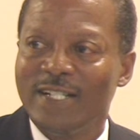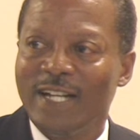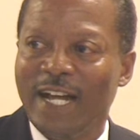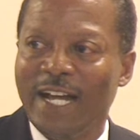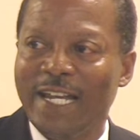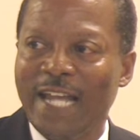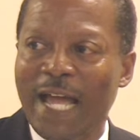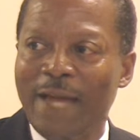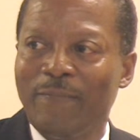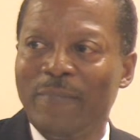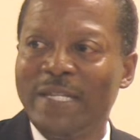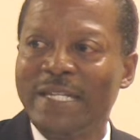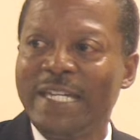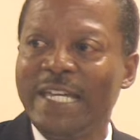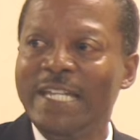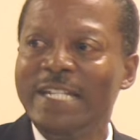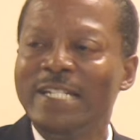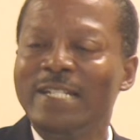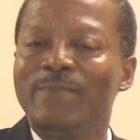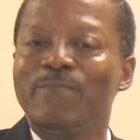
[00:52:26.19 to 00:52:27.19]
and I
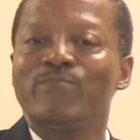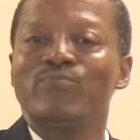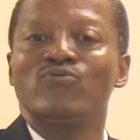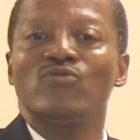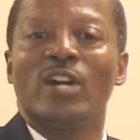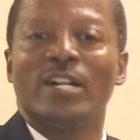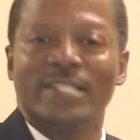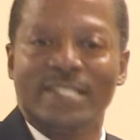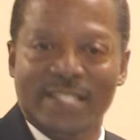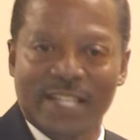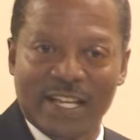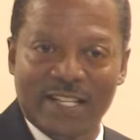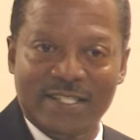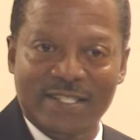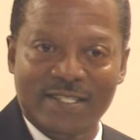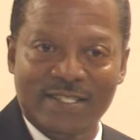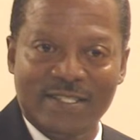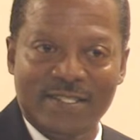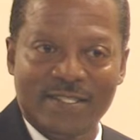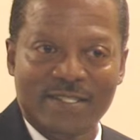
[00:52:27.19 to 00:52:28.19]
begin the
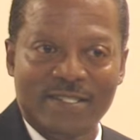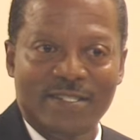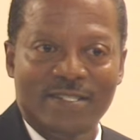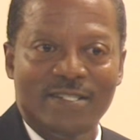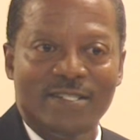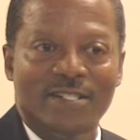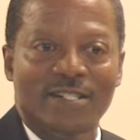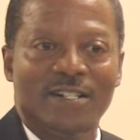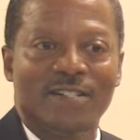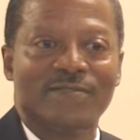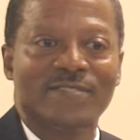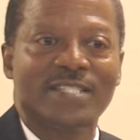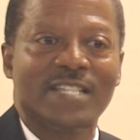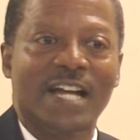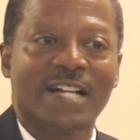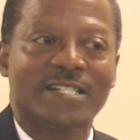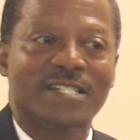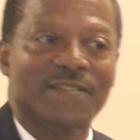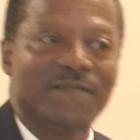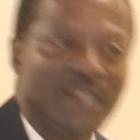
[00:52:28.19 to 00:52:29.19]
process of
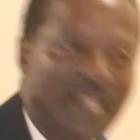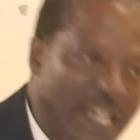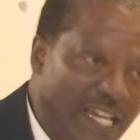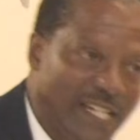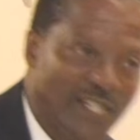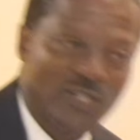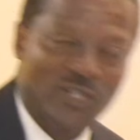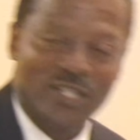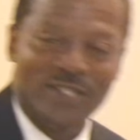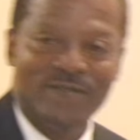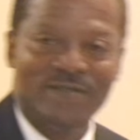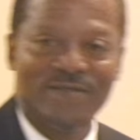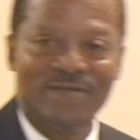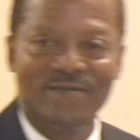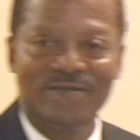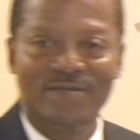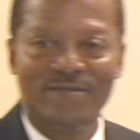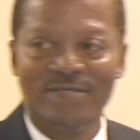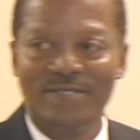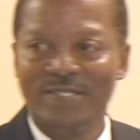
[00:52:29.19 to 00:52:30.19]
sanctification.
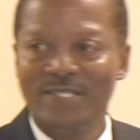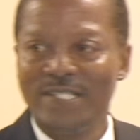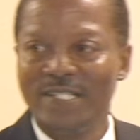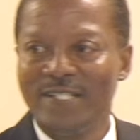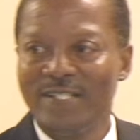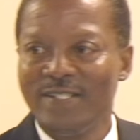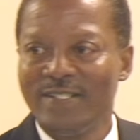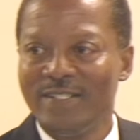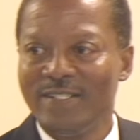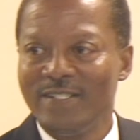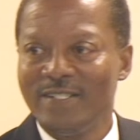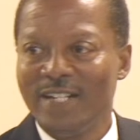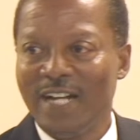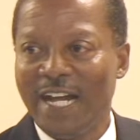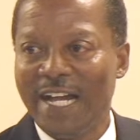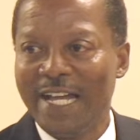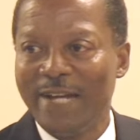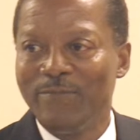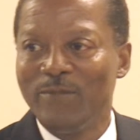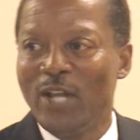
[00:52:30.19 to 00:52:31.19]

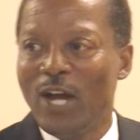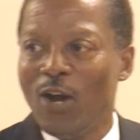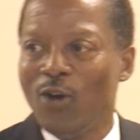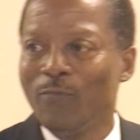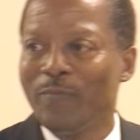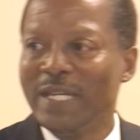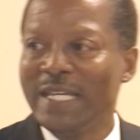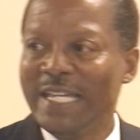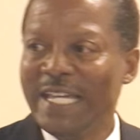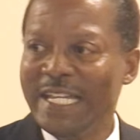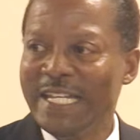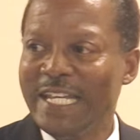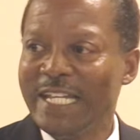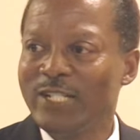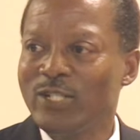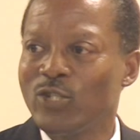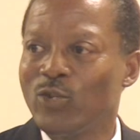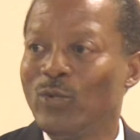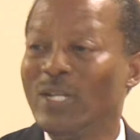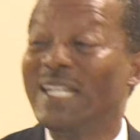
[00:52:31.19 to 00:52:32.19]
I am now beginning to